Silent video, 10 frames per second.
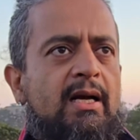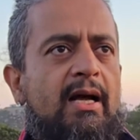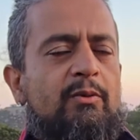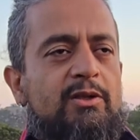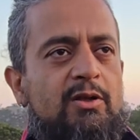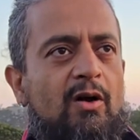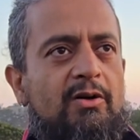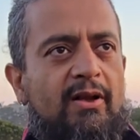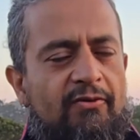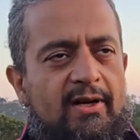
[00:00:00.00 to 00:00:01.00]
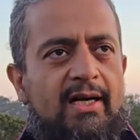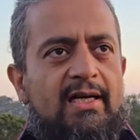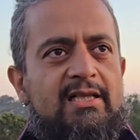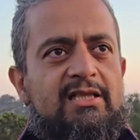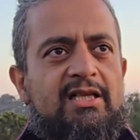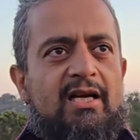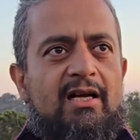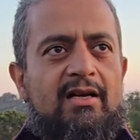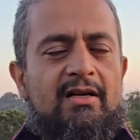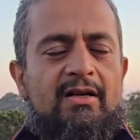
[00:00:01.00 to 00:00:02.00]
And we should definitely
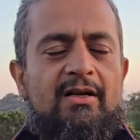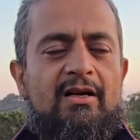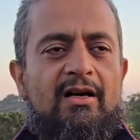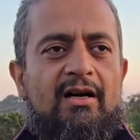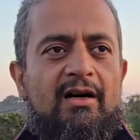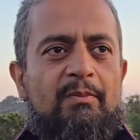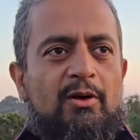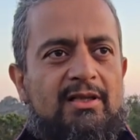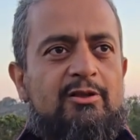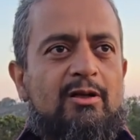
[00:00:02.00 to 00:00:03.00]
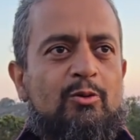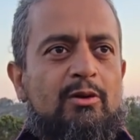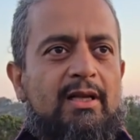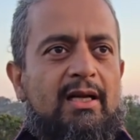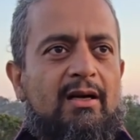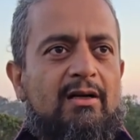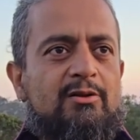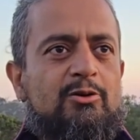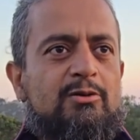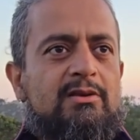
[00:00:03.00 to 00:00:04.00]
share Bodhisattva Day
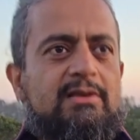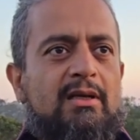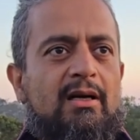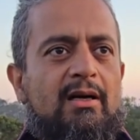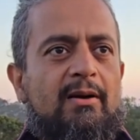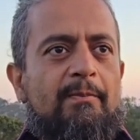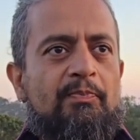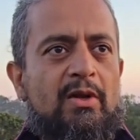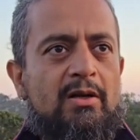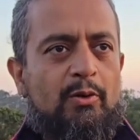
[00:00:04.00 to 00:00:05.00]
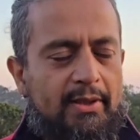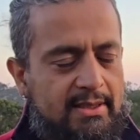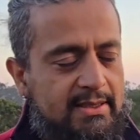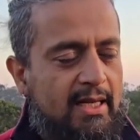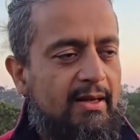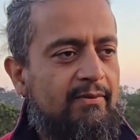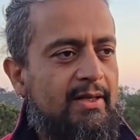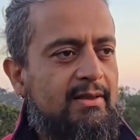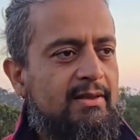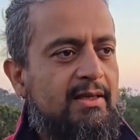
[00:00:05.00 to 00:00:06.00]
on June
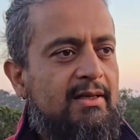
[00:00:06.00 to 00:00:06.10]
27th